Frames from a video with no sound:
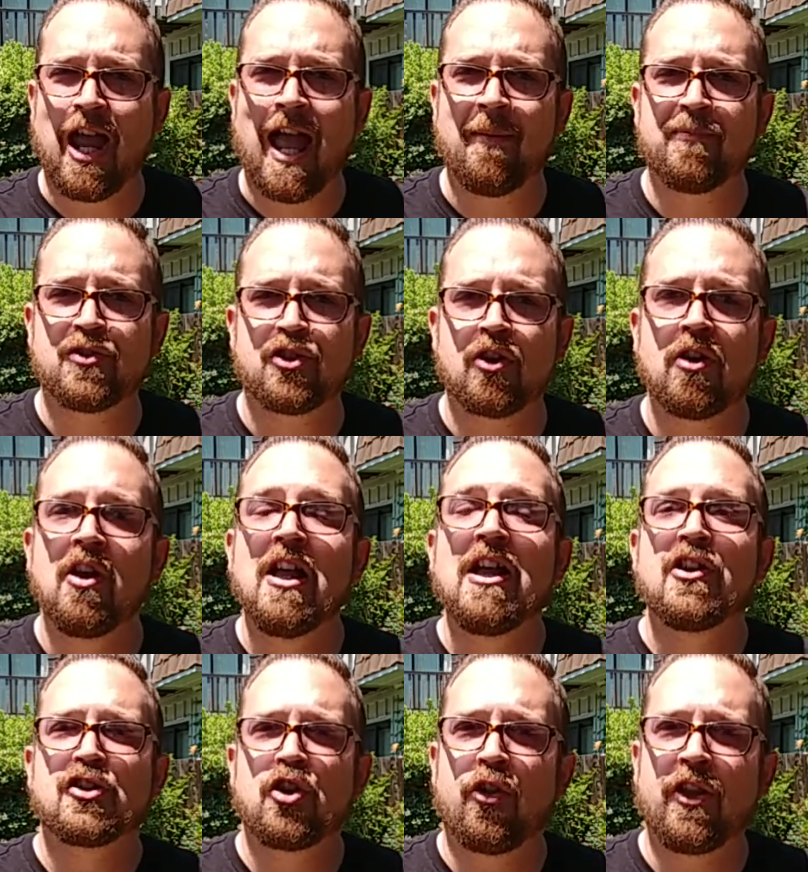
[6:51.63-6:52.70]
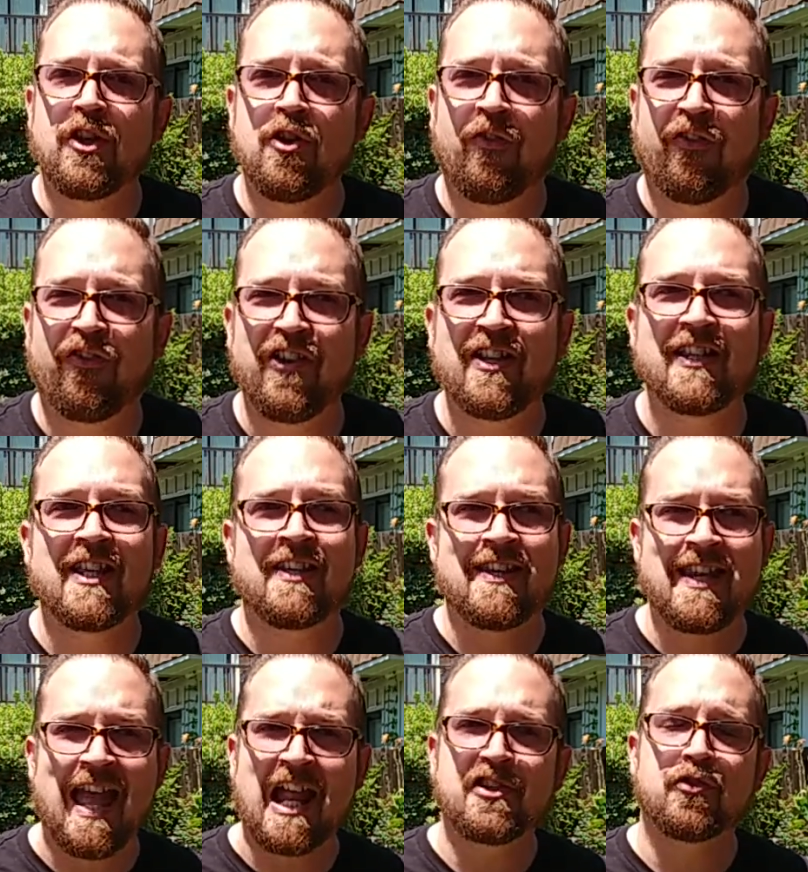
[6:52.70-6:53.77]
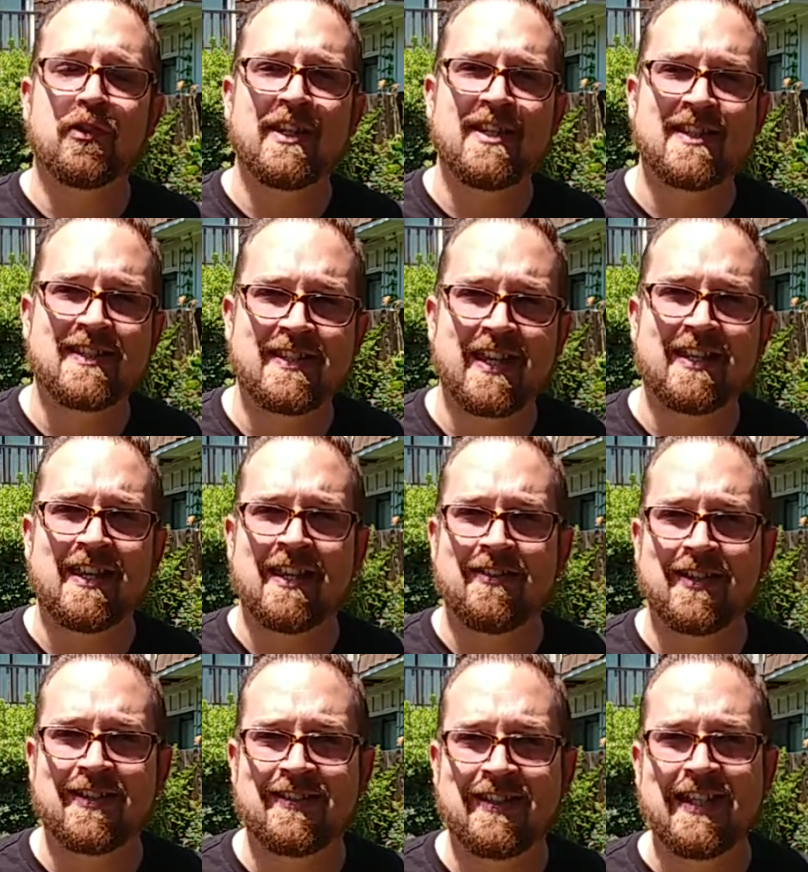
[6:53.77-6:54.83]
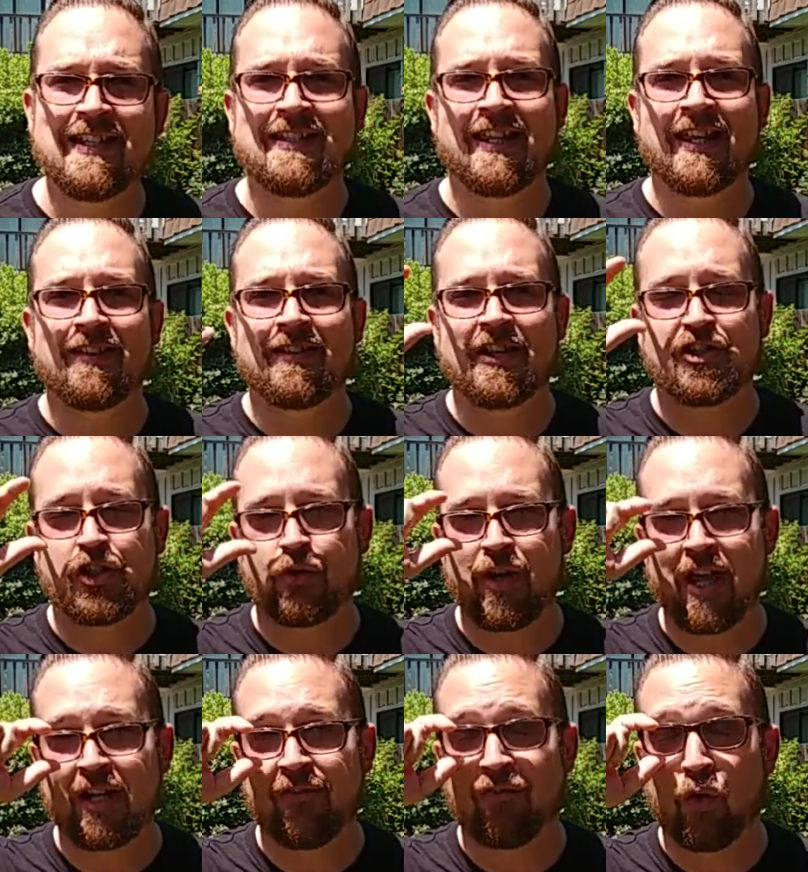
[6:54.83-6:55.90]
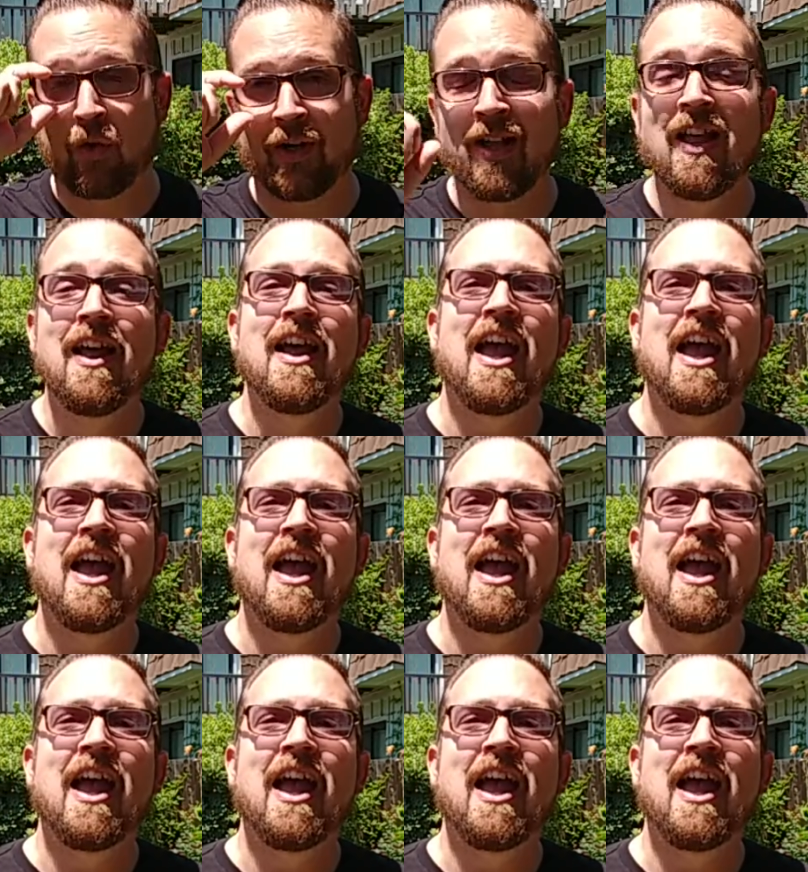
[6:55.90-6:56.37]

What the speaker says: your aperture so that you feel it naturally sit in the detent that's created for it.